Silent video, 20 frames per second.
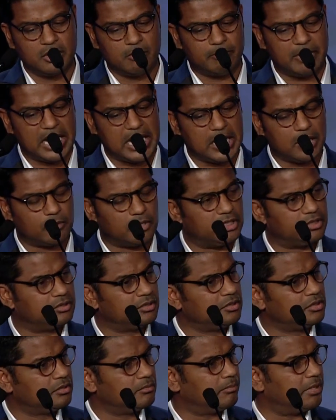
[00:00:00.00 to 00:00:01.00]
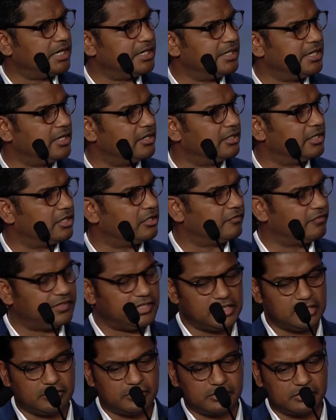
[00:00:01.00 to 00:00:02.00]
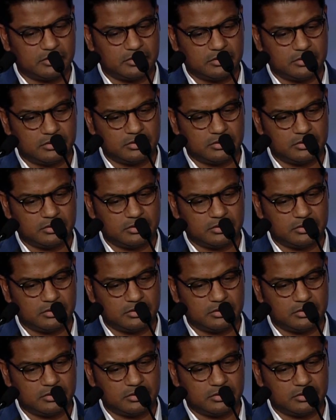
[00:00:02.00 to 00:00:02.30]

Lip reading: powered by the Internet of Things.